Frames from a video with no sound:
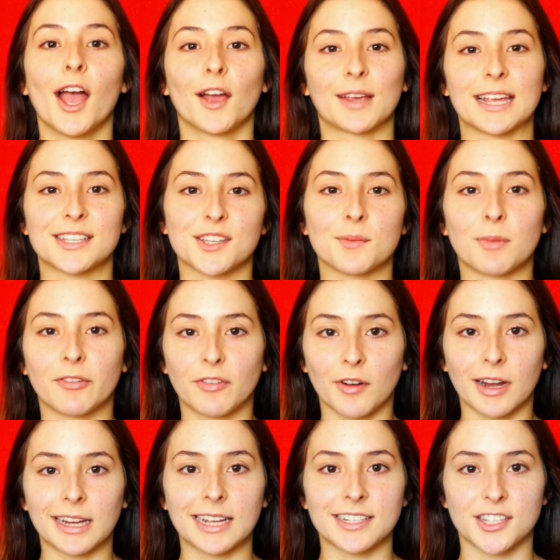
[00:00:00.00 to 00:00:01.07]
Okay, so before
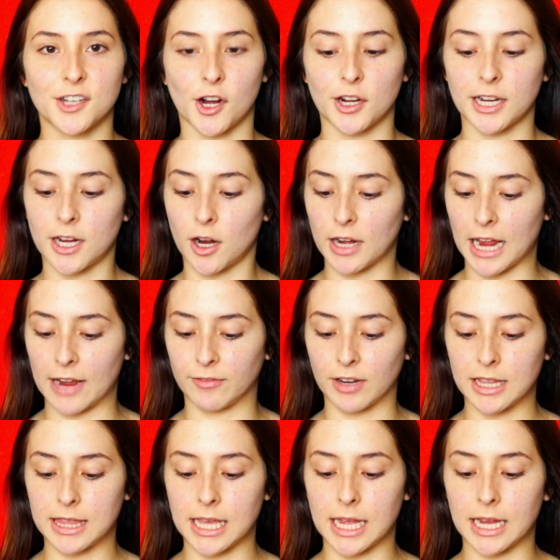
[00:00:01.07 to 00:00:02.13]
I get started on
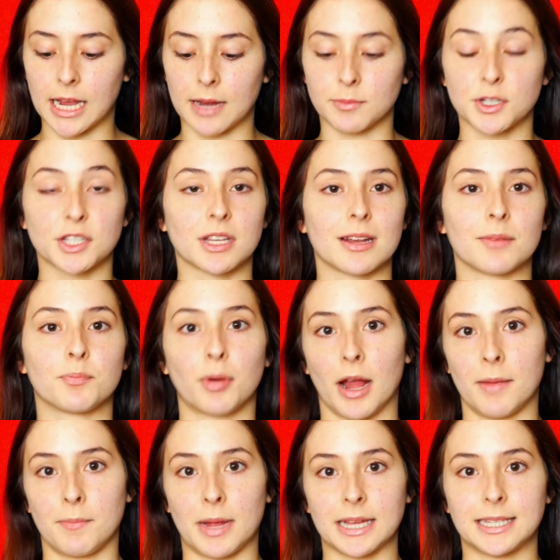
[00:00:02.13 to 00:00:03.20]
everything, I'm just going to
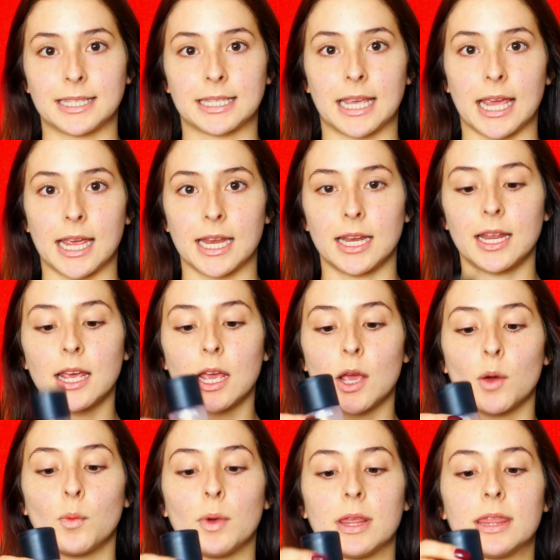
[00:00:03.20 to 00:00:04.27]
prep my skin
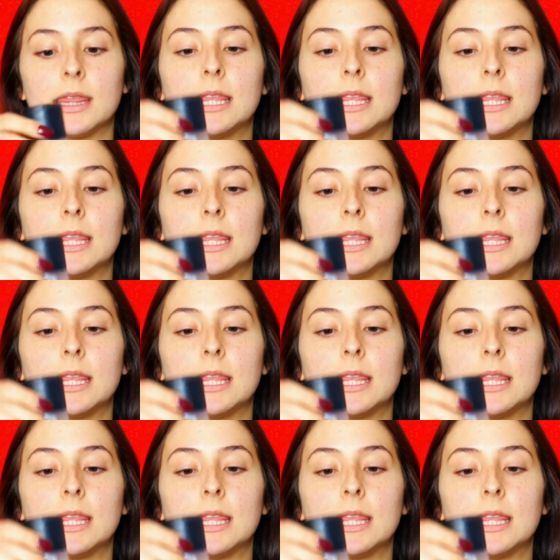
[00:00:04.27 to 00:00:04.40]
with